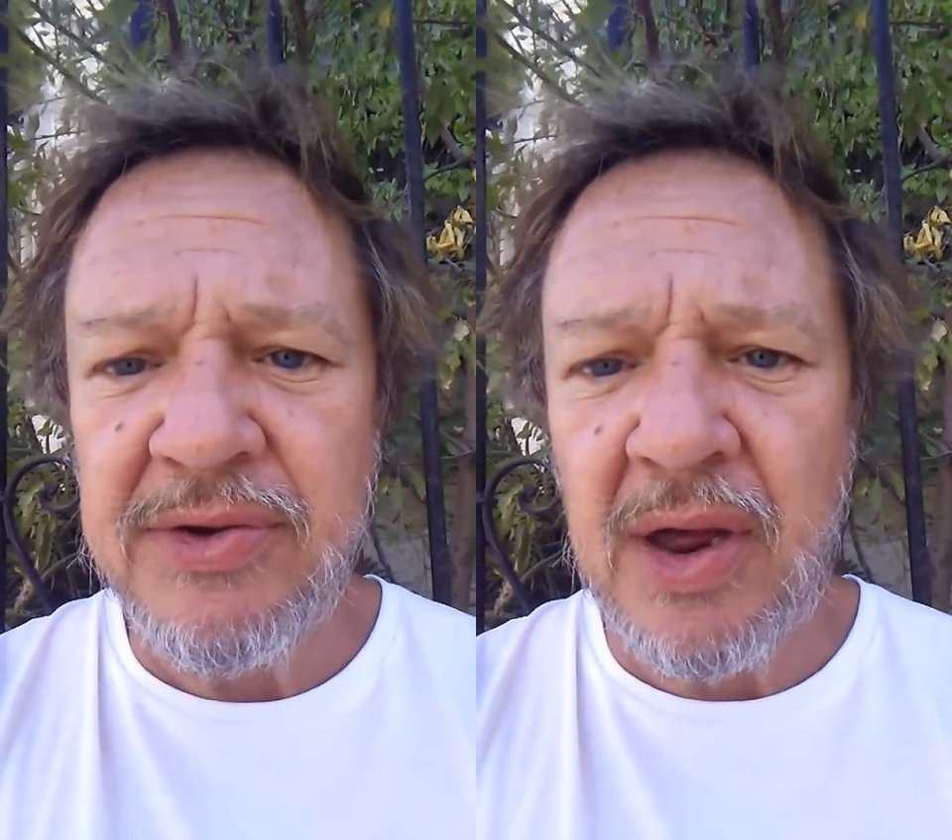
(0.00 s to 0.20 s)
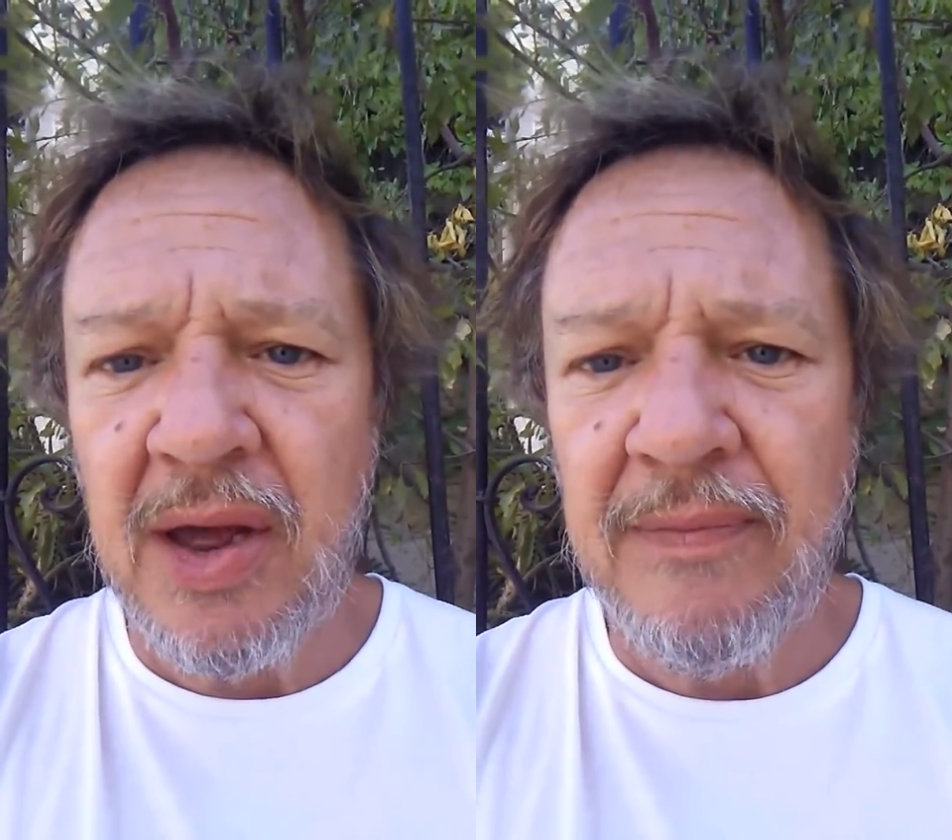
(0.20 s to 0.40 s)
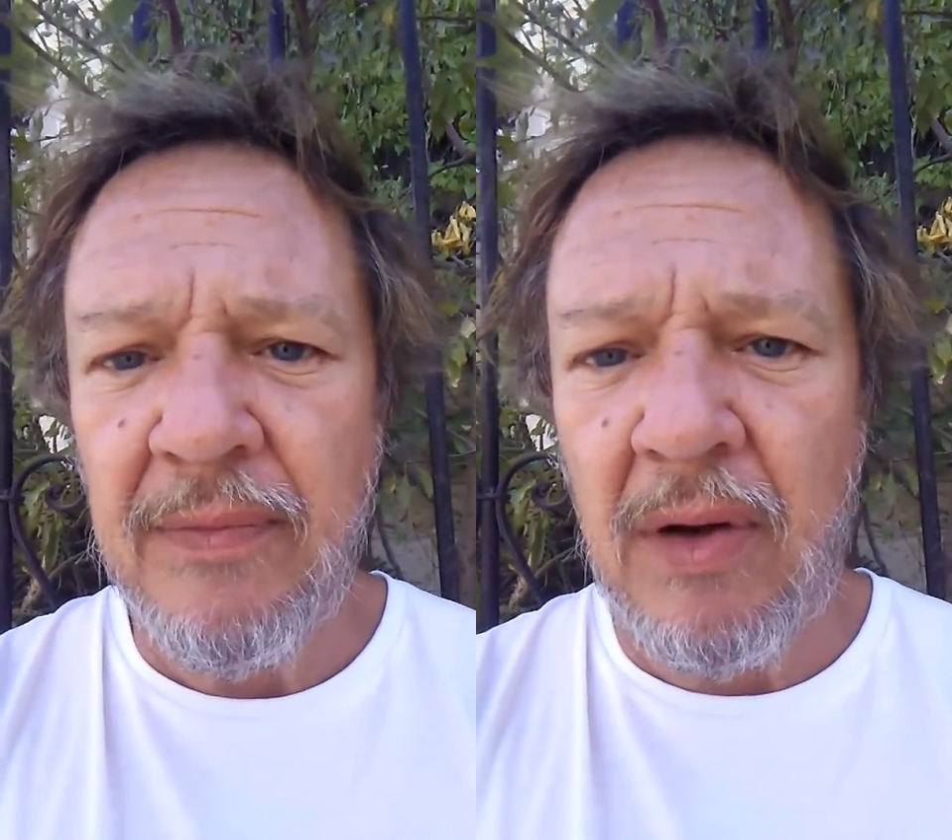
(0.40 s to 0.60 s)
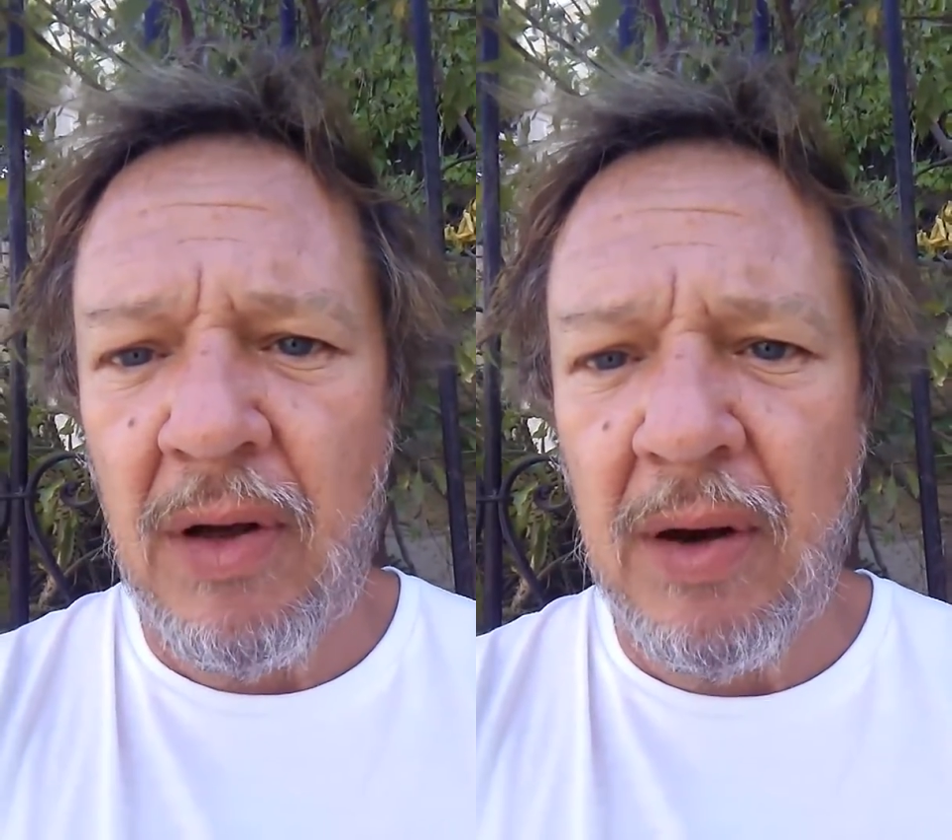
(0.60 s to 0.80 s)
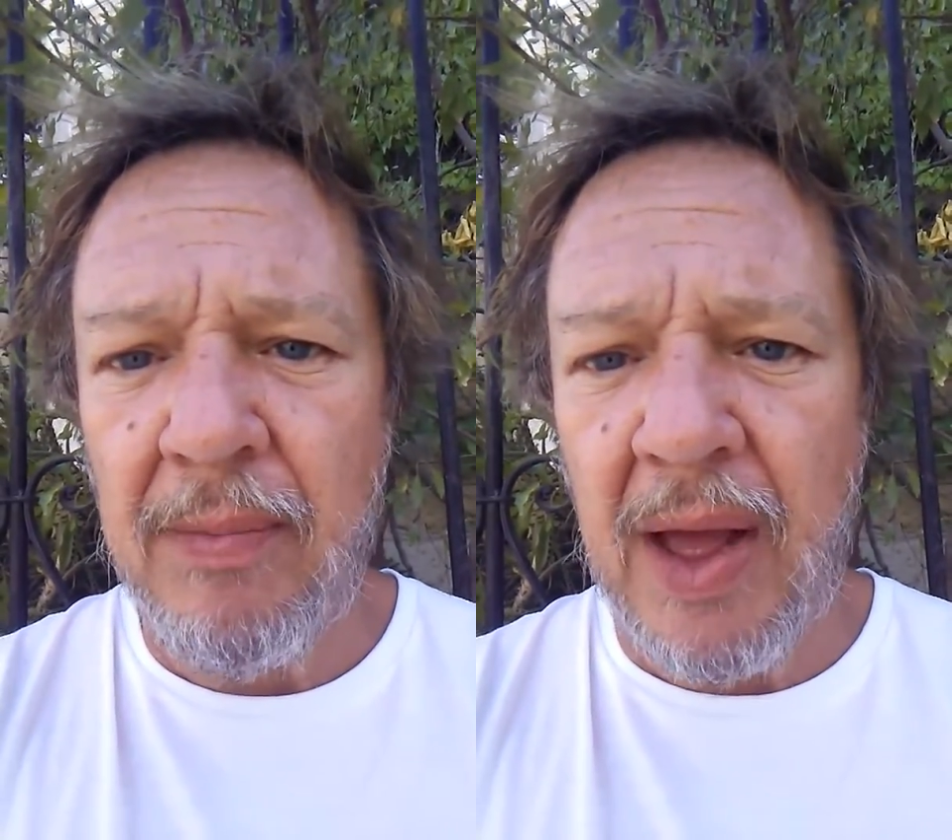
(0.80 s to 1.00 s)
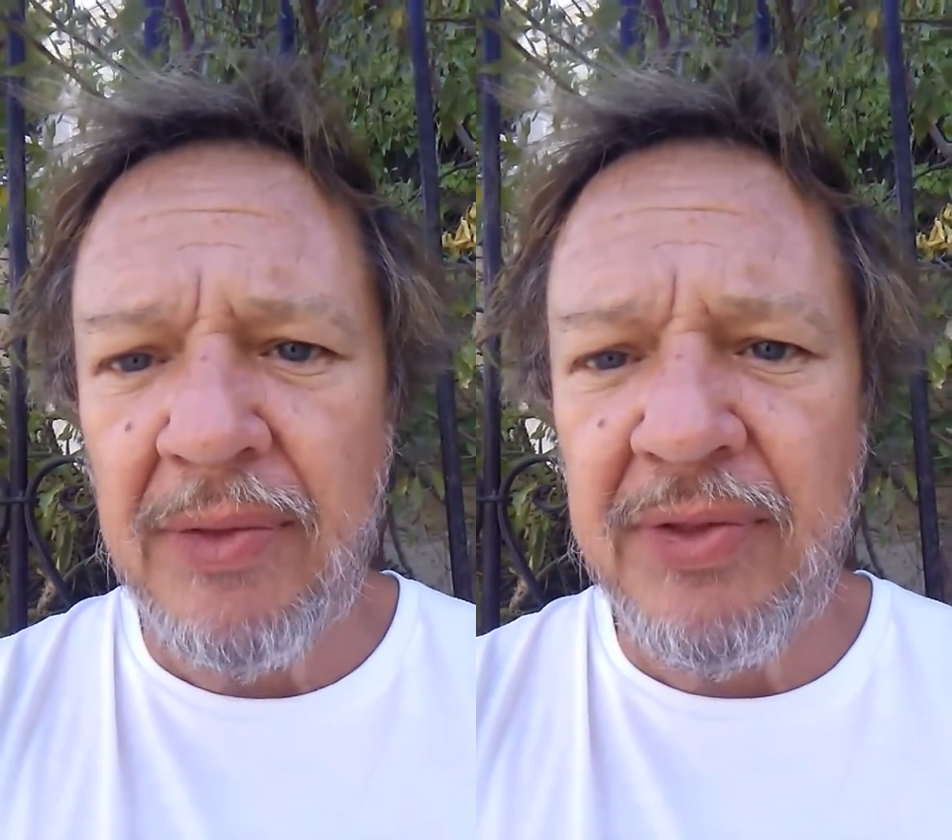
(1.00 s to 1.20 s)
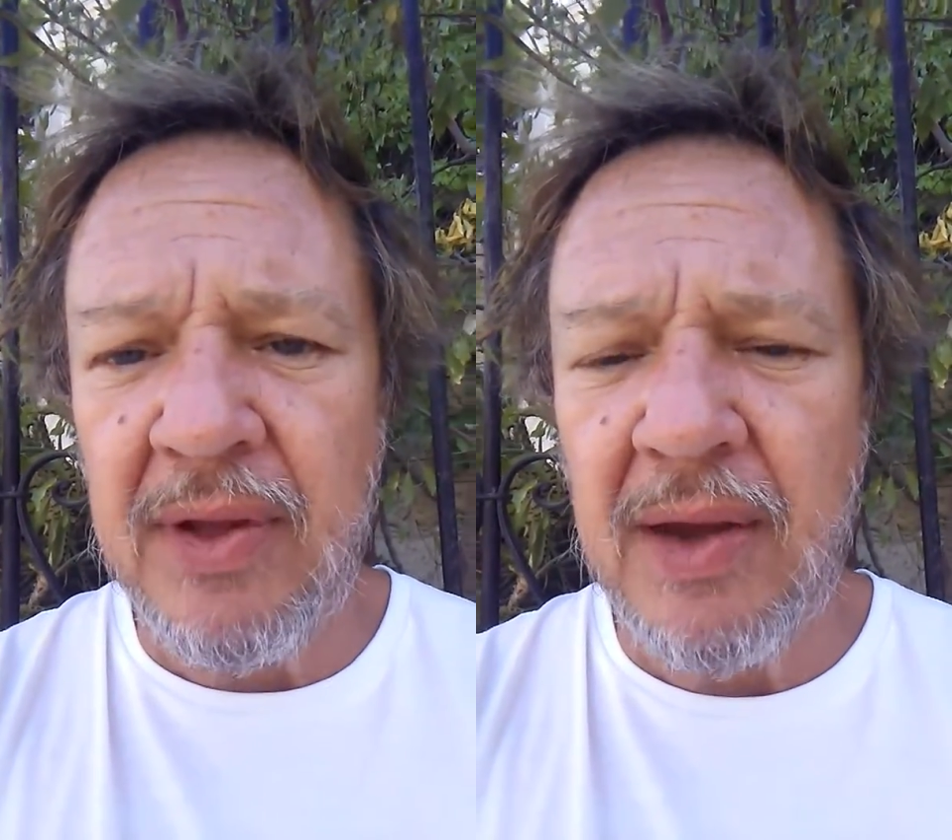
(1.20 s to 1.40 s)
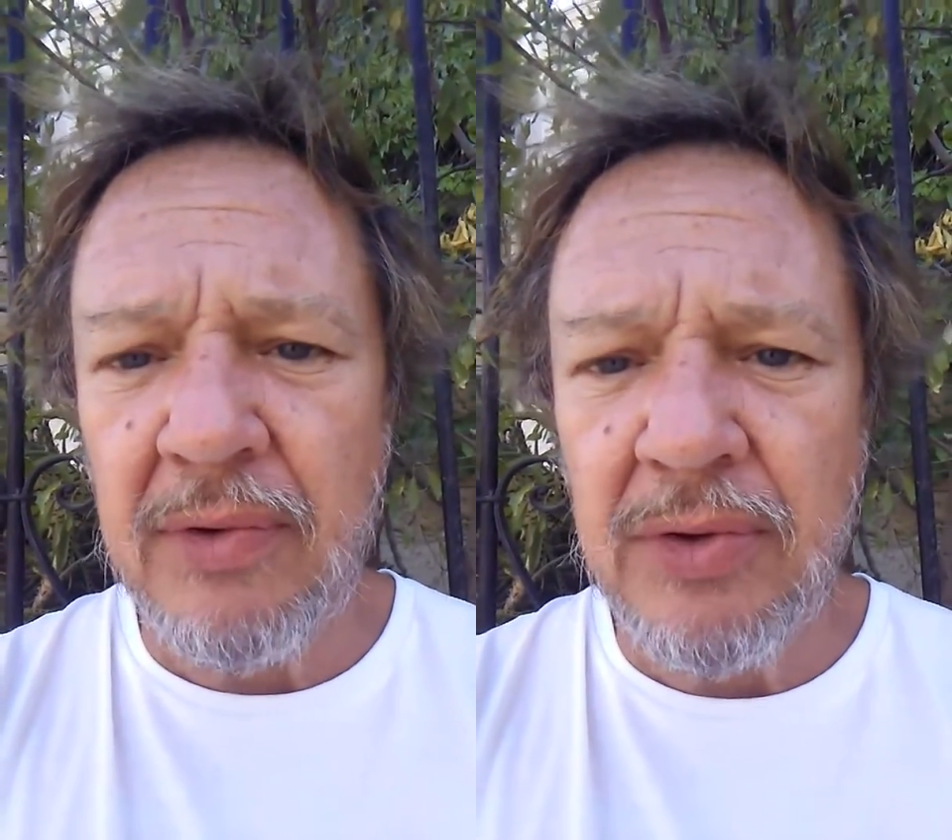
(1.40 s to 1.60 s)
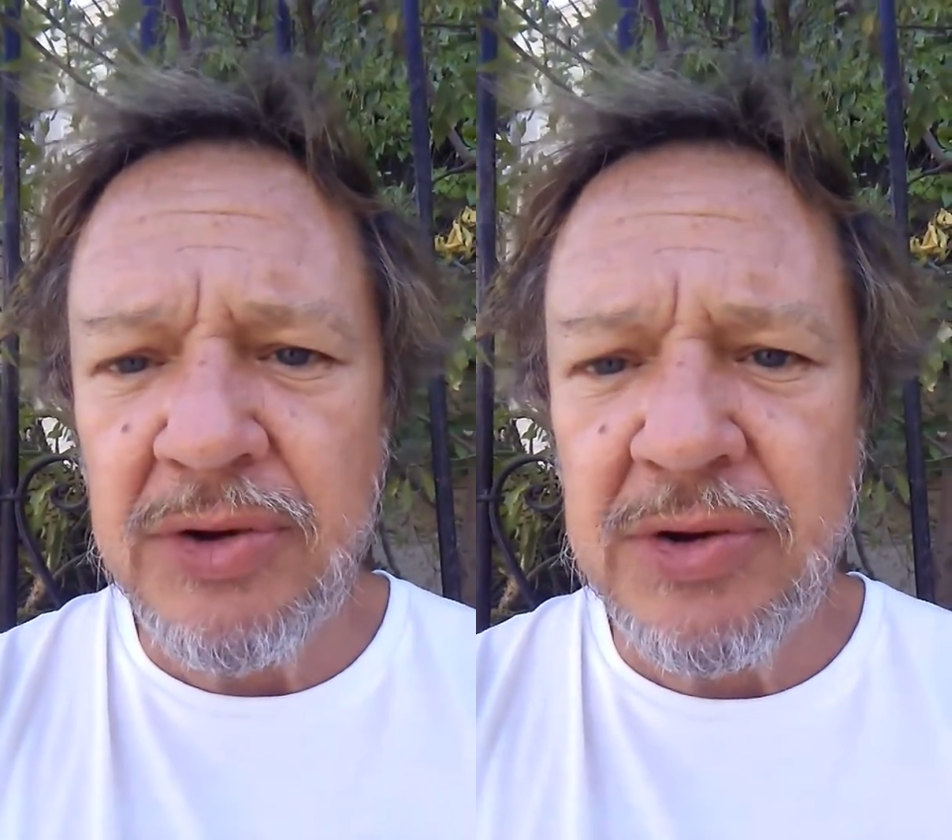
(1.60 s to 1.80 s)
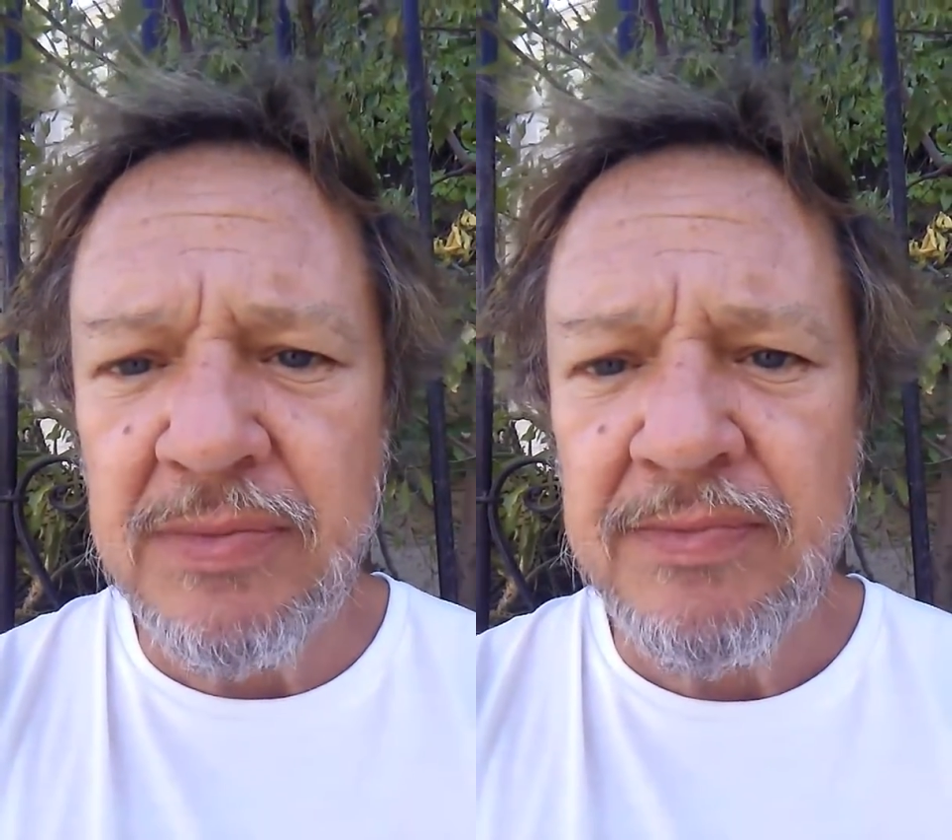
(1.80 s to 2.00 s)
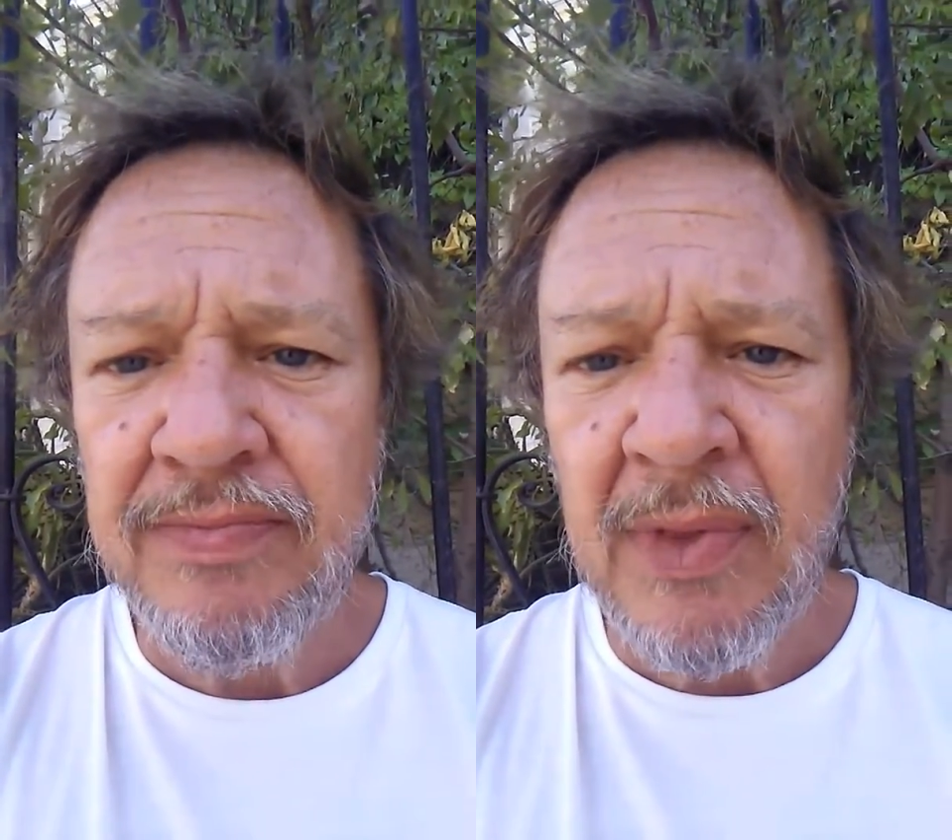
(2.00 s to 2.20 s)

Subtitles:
all about the evolution.